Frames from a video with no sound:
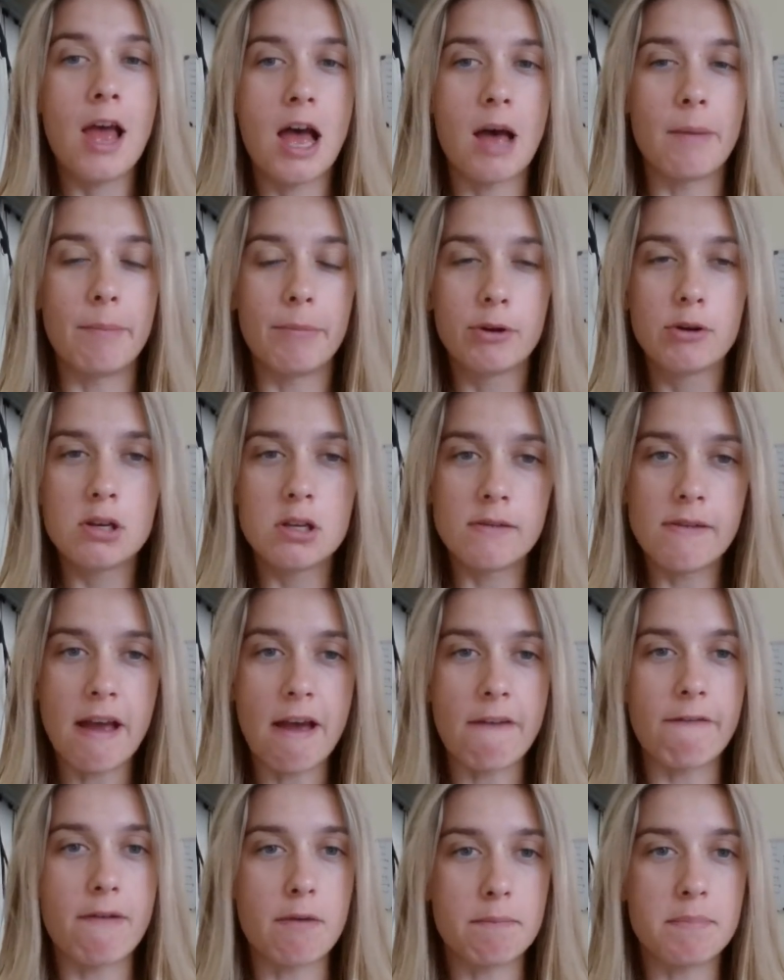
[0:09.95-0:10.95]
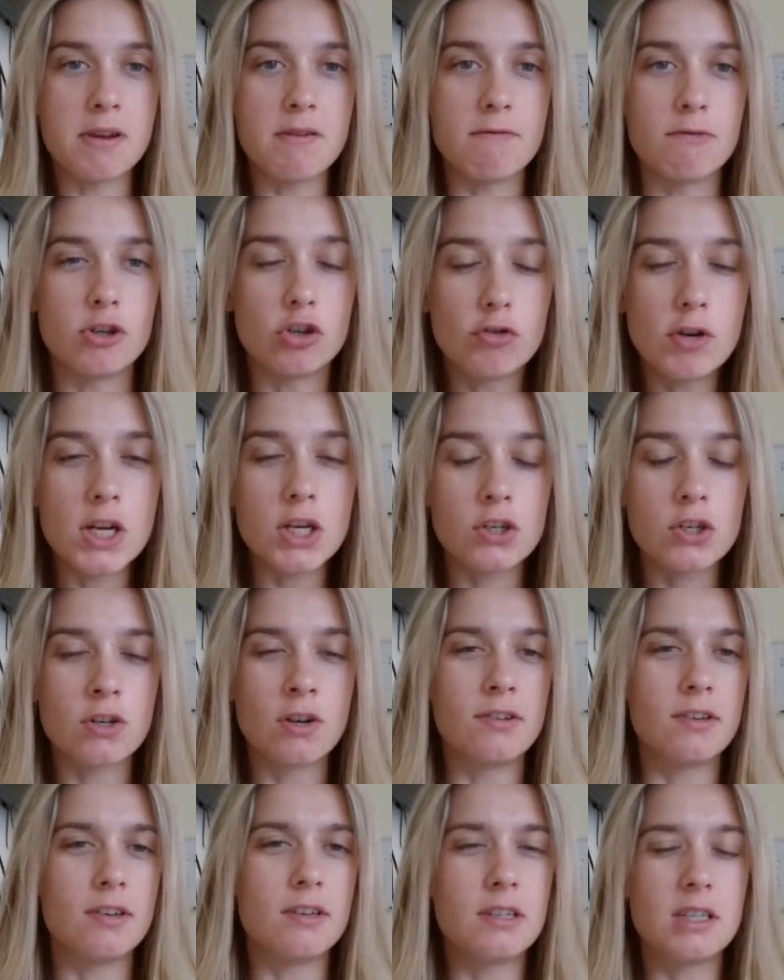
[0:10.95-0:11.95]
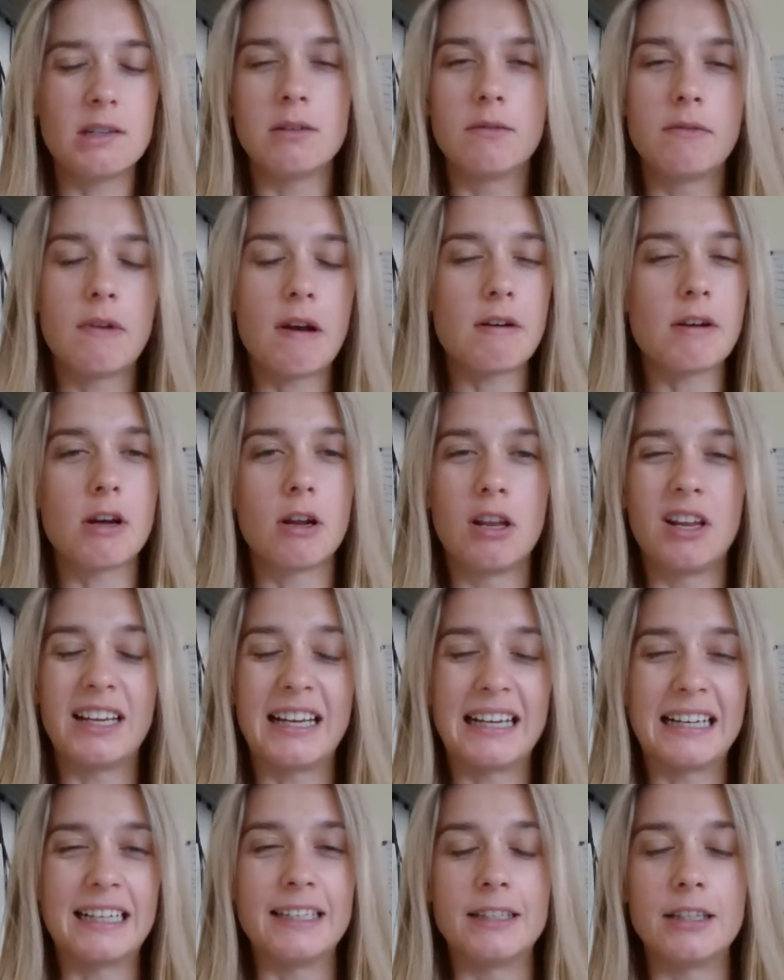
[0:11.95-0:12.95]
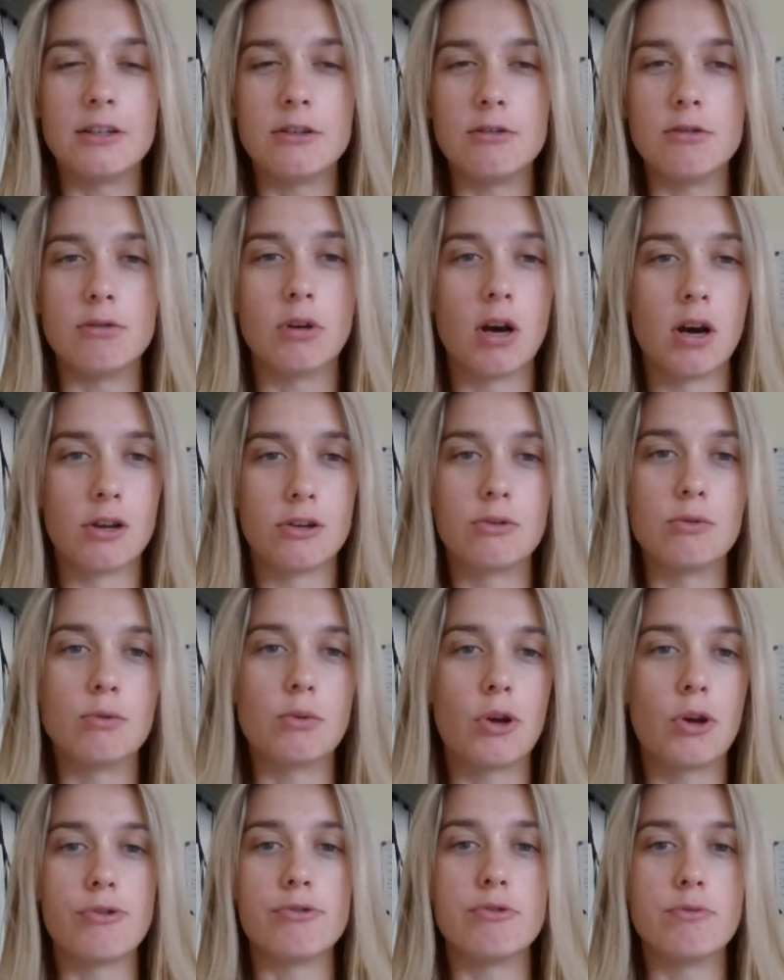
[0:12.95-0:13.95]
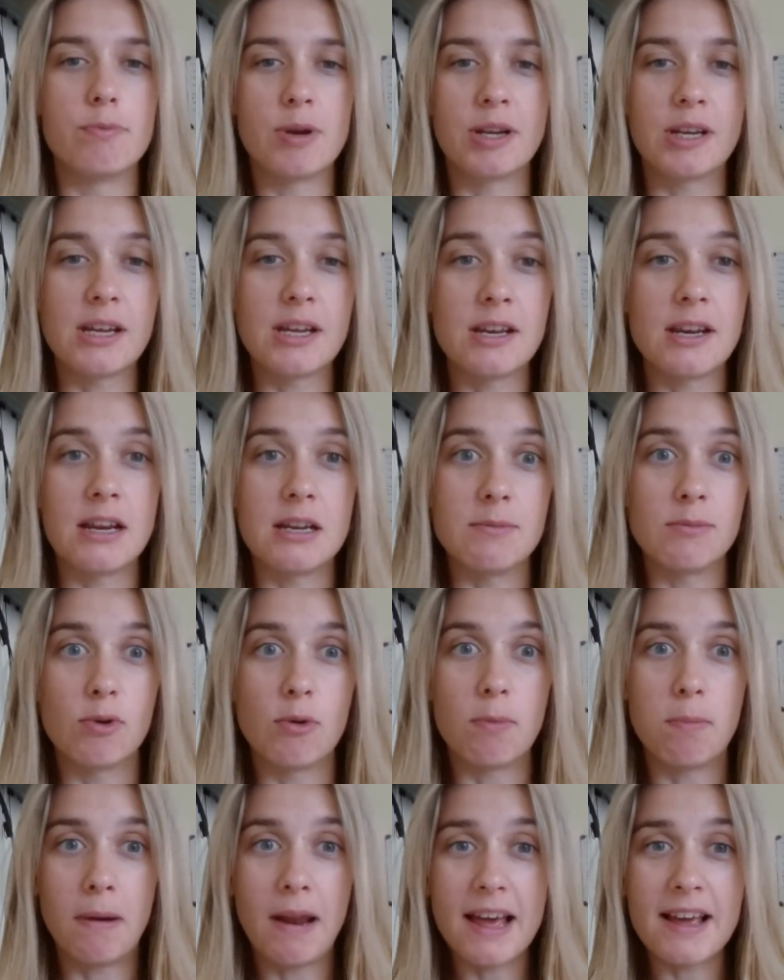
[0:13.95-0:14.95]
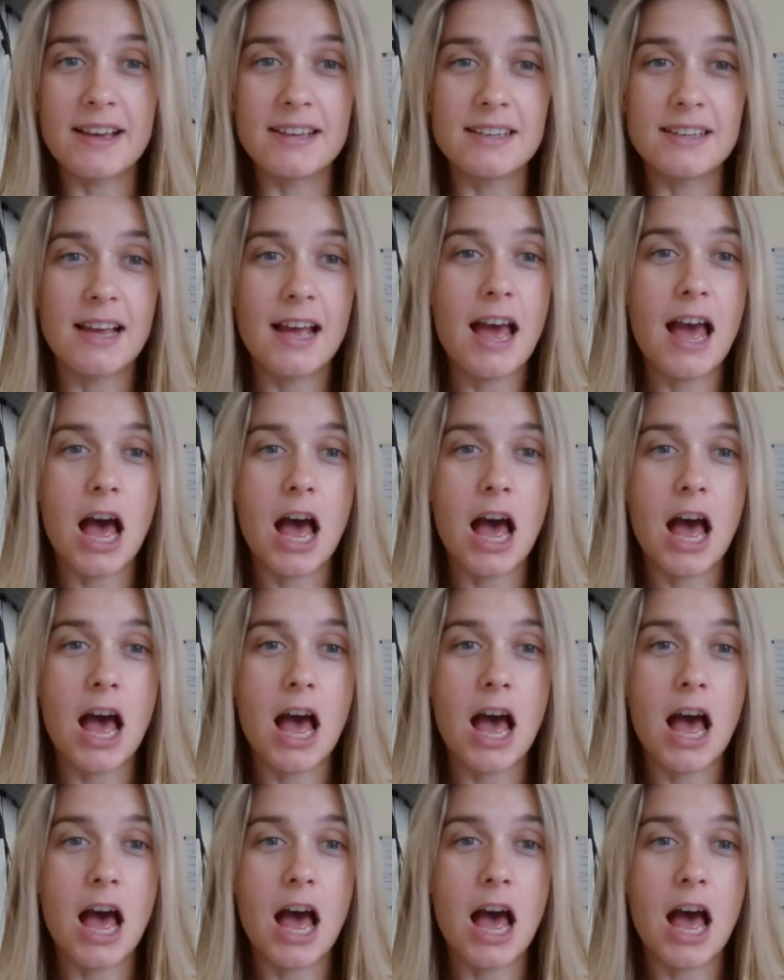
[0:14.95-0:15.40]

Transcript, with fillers: And because of FFP restrictions, it seemed very unlikely that Newcastle were going to bring in any more players.